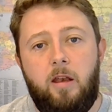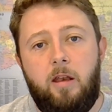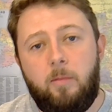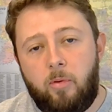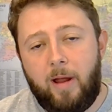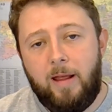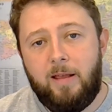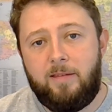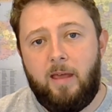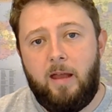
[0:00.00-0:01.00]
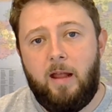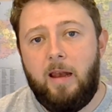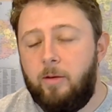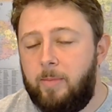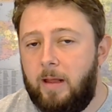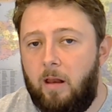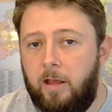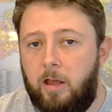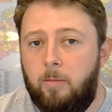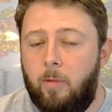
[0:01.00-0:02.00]
Number 8 is then a little bit
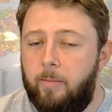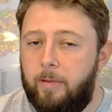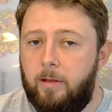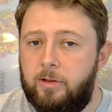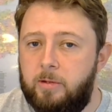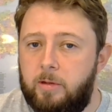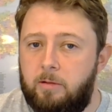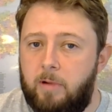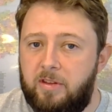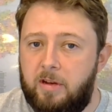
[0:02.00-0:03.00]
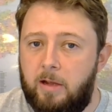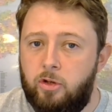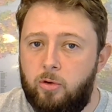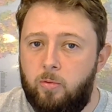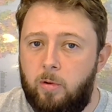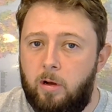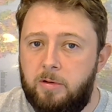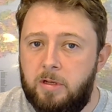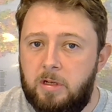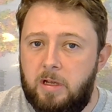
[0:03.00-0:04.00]
like you might be used to in the residential
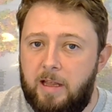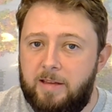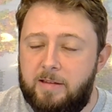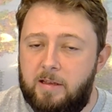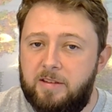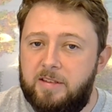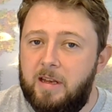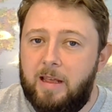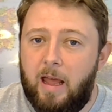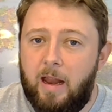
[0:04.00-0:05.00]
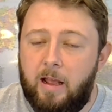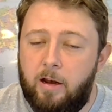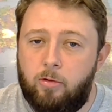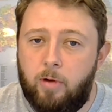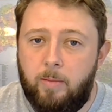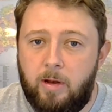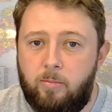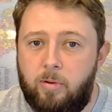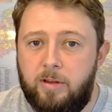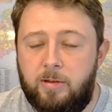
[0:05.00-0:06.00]
world. is consider getting an agreement in
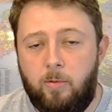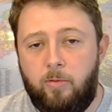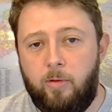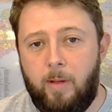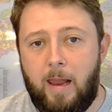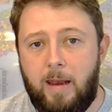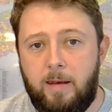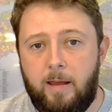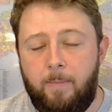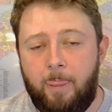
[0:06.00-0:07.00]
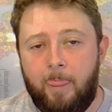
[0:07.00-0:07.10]
principle from a lender.